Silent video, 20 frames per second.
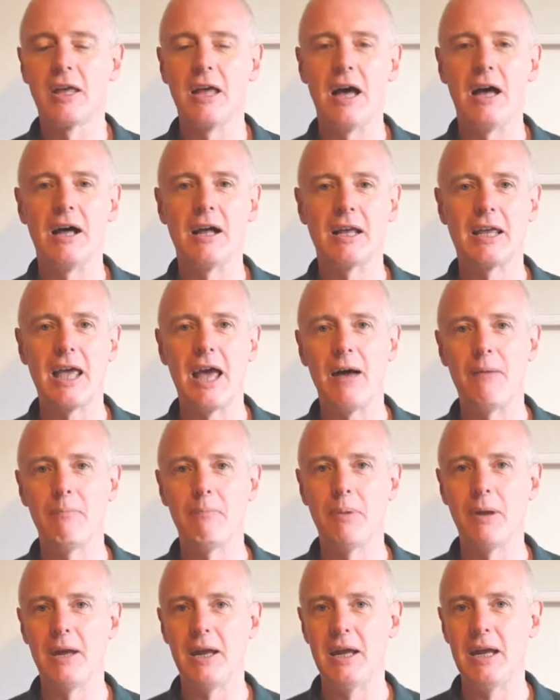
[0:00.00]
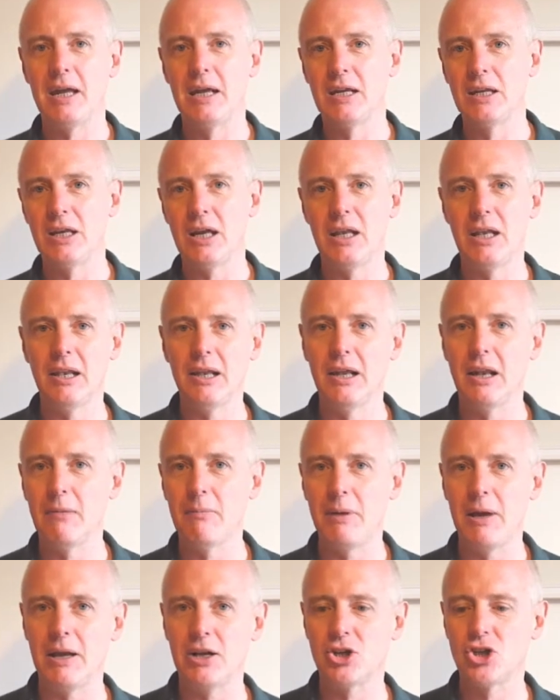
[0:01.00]
uh, can be a little
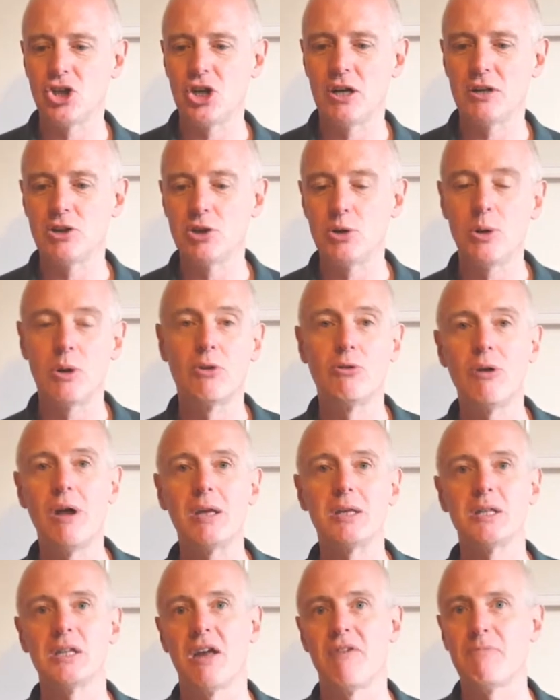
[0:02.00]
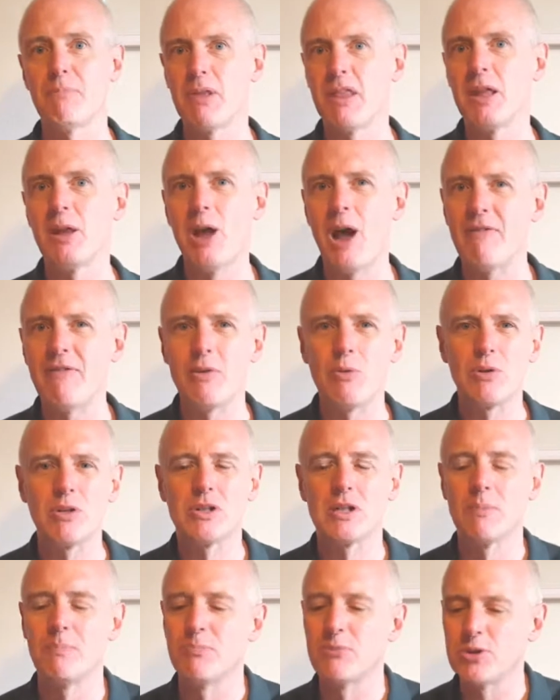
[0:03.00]
bit uh, too aggressive, but then you have it with
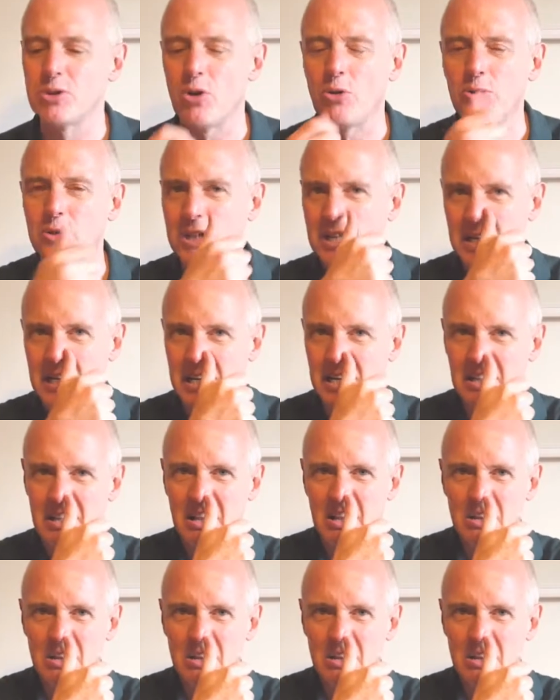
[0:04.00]
some salty